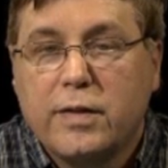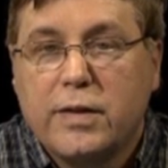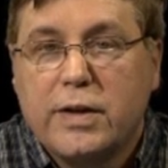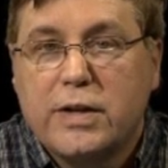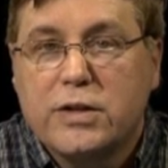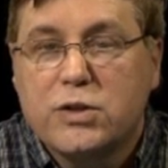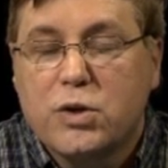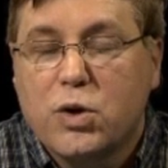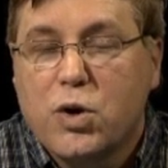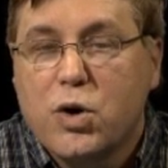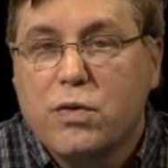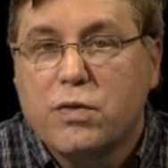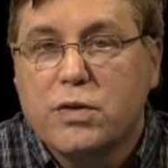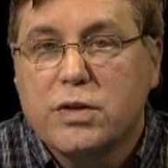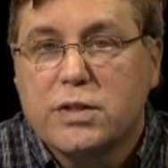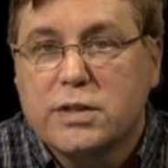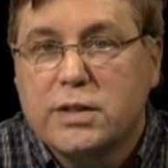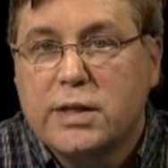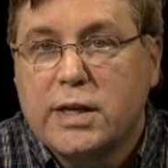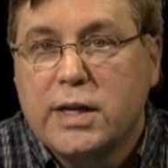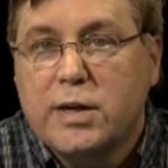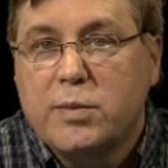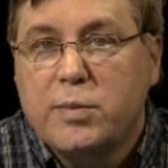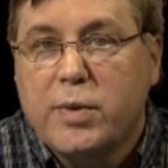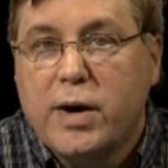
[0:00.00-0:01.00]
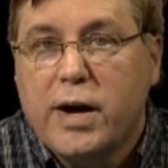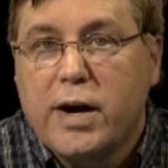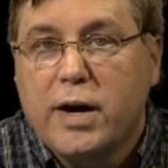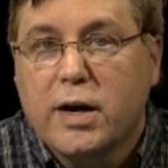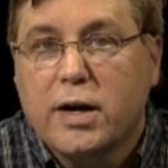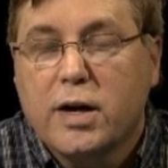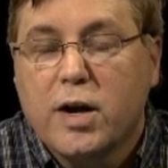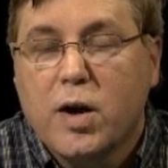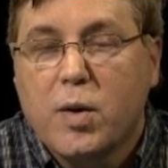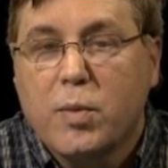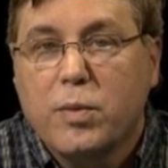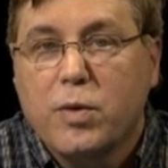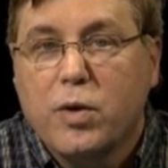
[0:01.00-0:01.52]
These are overseen by
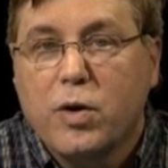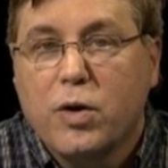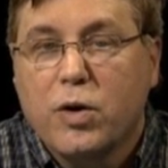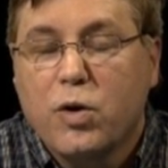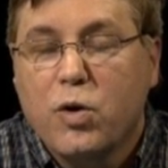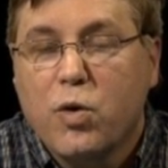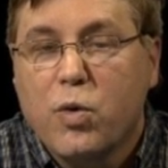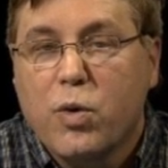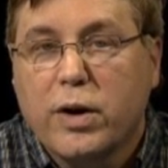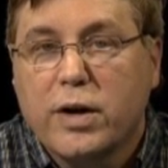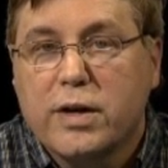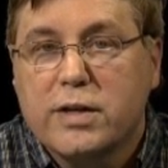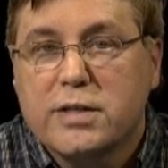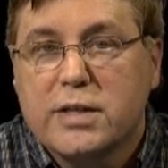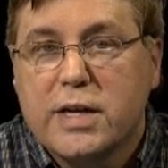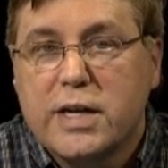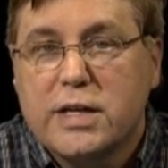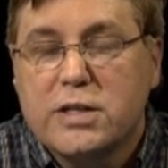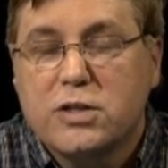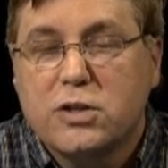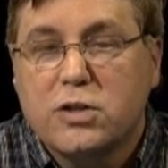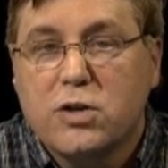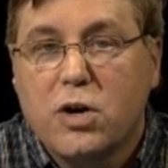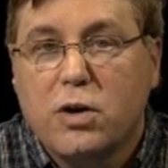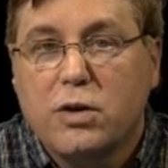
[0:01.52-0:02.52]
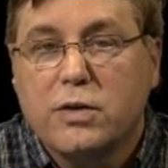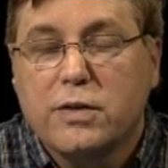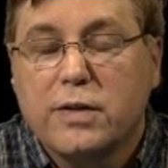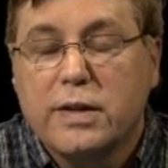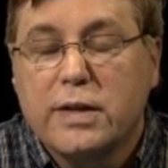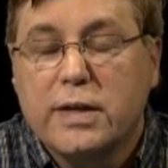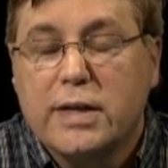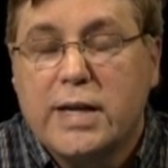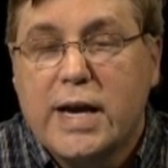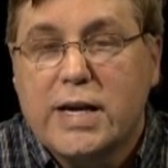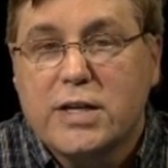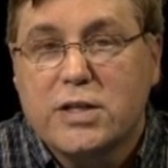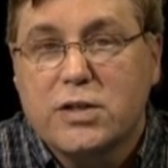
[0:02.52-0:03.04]
an organization called
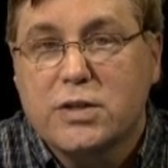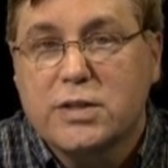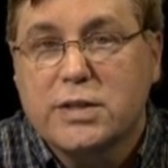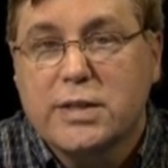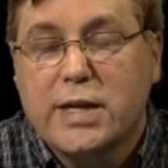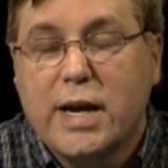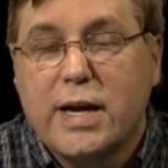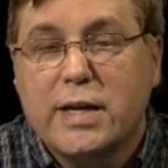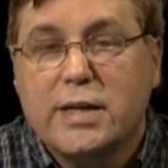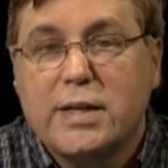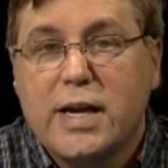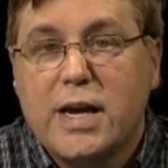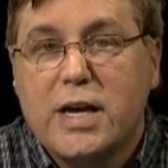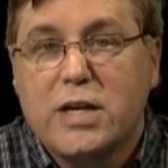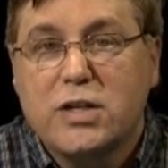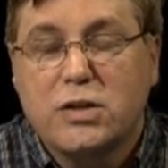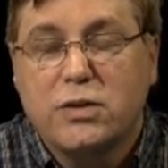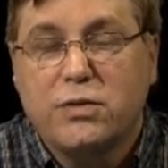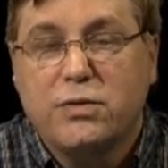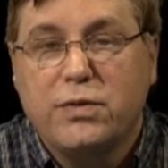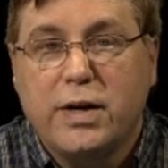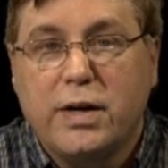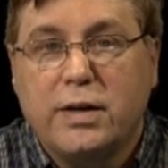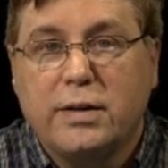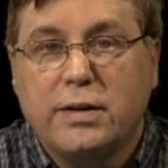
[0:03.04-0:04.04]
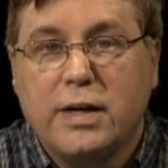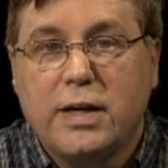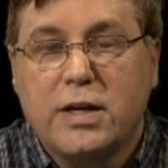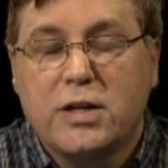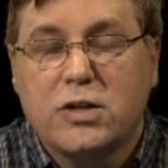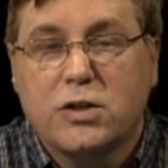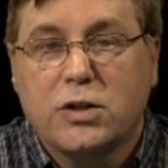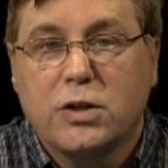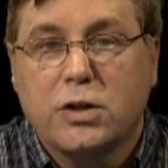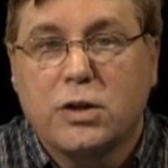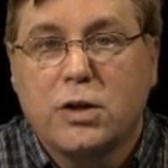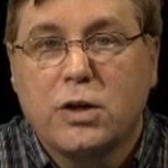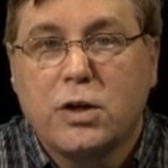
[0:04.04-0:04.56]
the National Sanitation
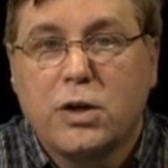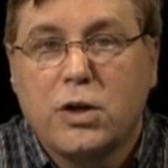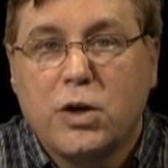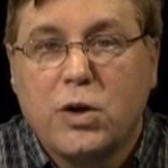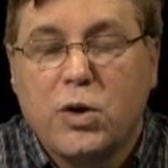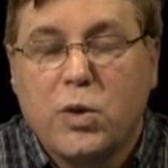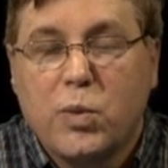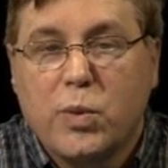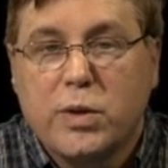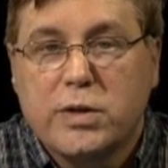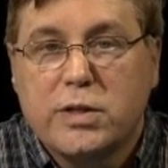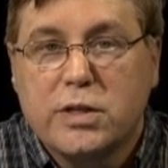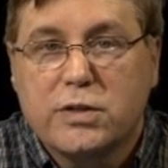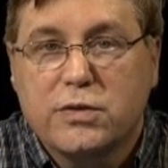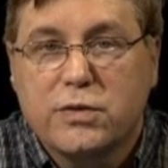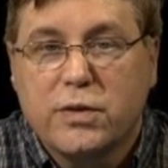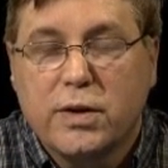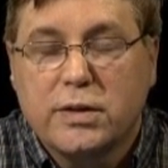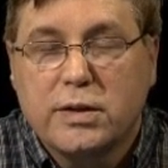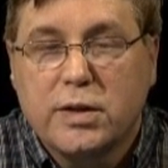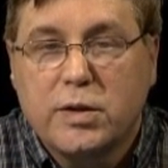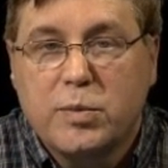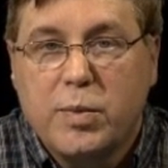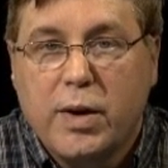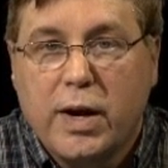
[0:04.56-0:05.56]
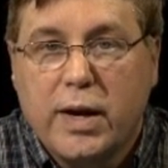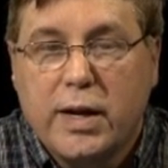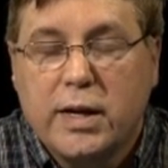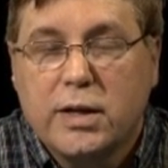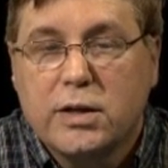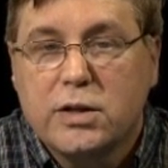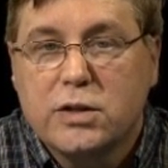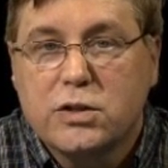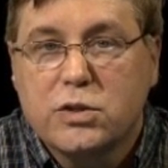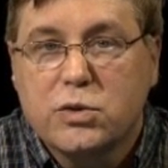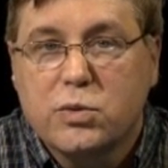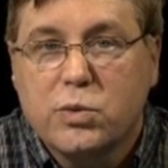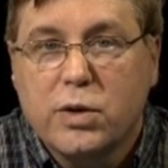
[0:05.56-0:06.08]
Foundation, which is funded by
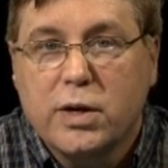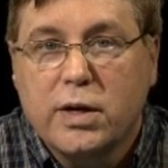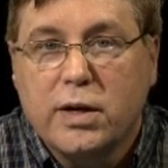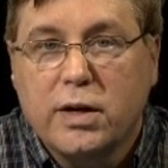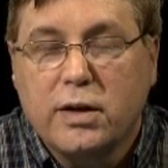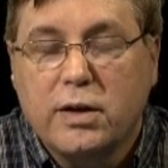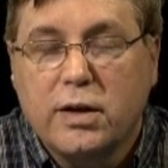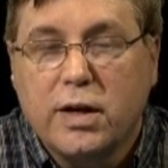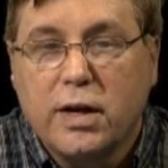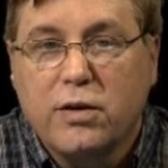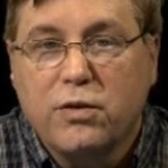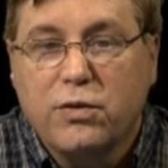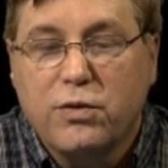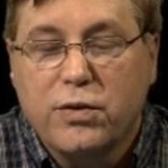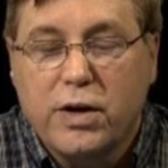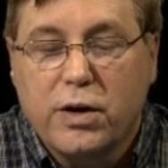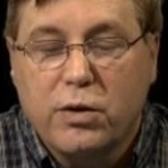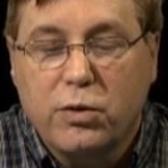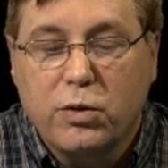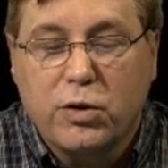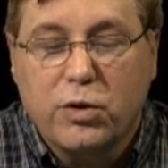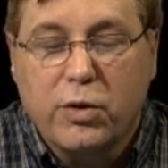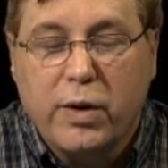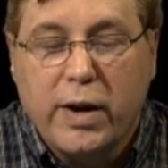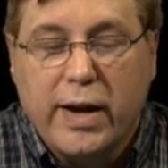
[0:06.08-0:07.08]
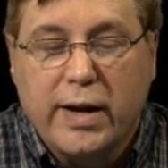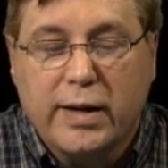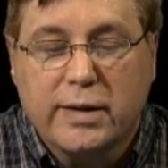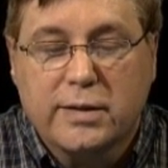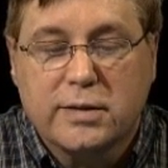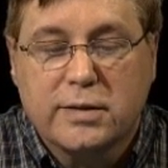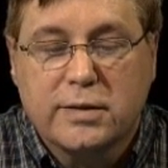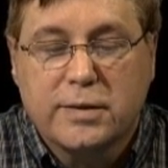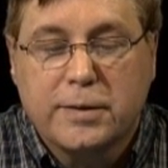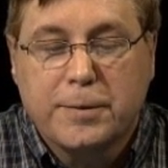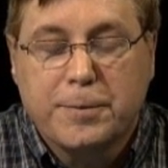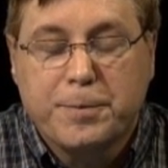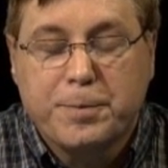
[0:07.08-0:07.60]
industry and federal
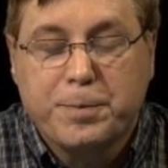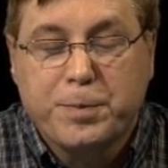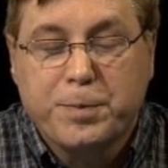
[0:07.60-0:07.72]
grants.